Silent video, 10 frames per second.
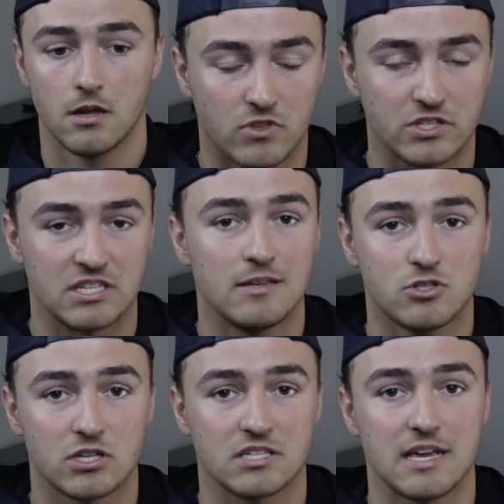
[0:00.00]
The team's
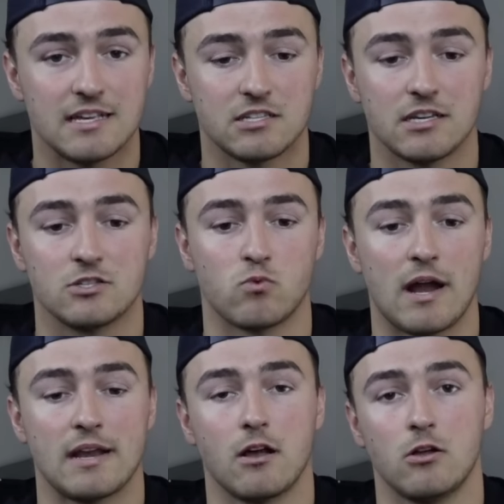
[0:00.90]
success is
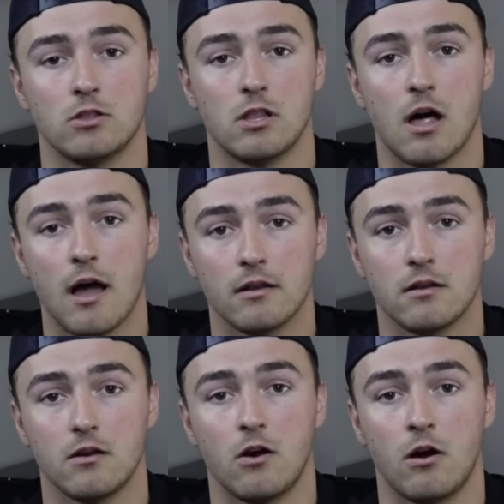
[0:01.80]
riding a lot
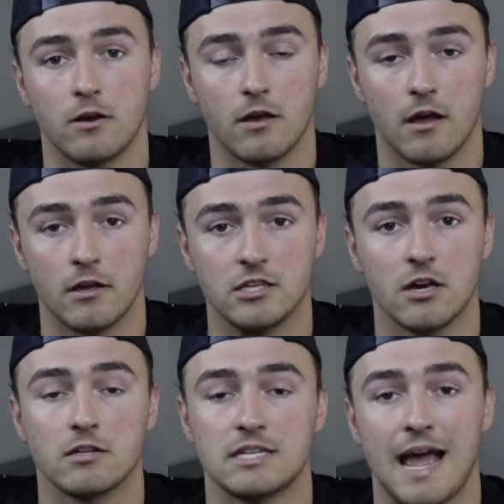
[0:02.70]
on a
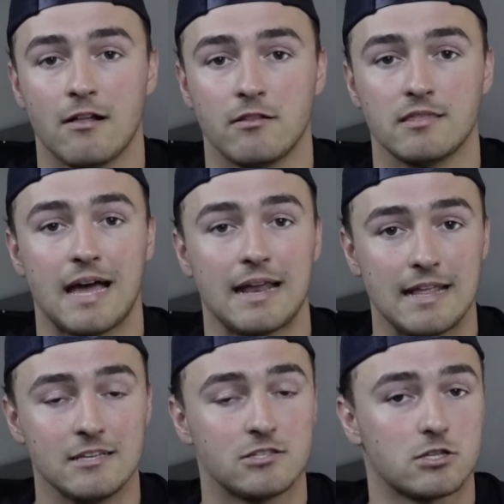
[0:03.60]
young talent that
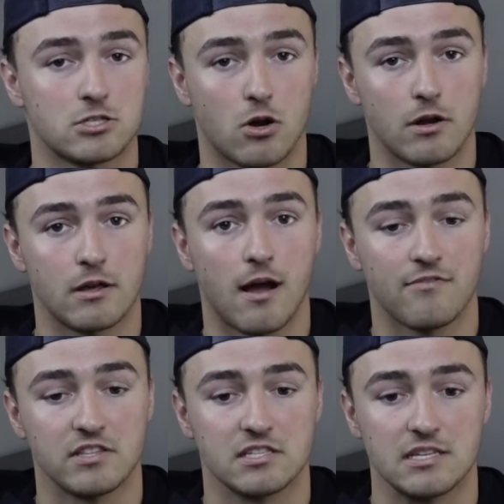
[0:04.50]
isn't starting off
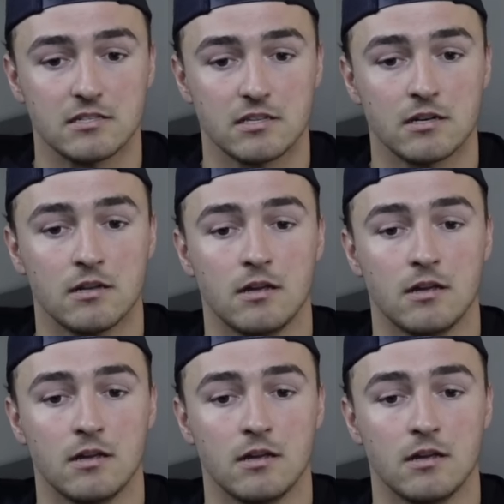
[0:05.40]
the season,